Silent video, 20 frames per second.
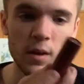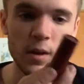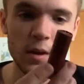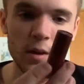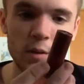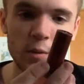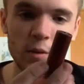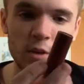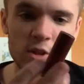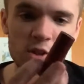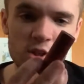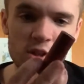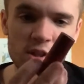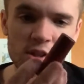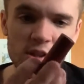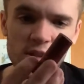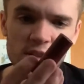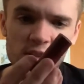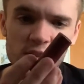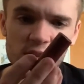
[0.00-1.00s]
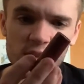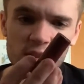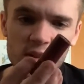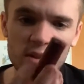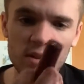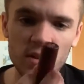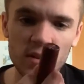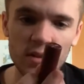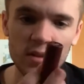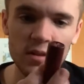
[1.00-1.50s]
which is
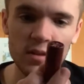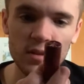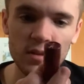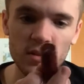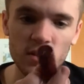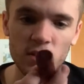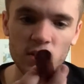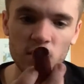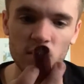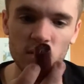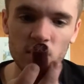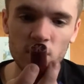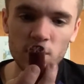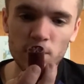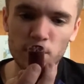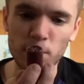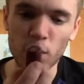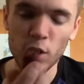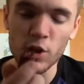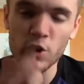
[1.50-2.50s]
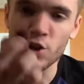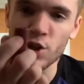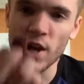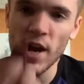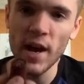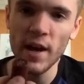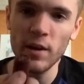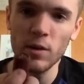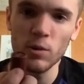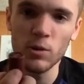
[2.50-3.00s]

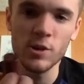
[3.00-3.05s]
birdshot or